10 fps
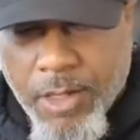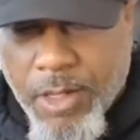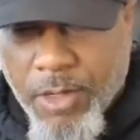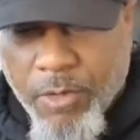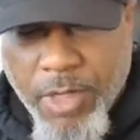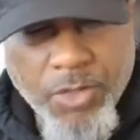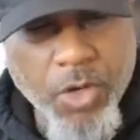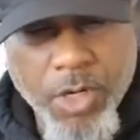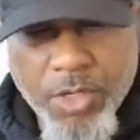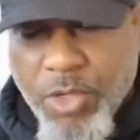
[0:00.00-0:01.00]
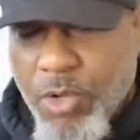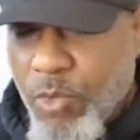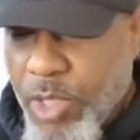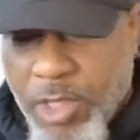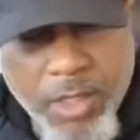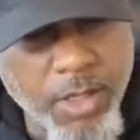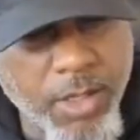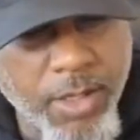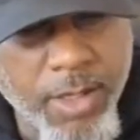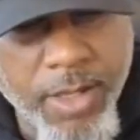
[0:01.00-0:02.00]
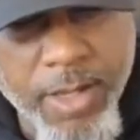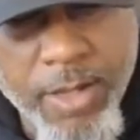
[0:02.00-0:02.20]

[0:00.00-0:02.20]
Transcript: a great start to your week. Uh,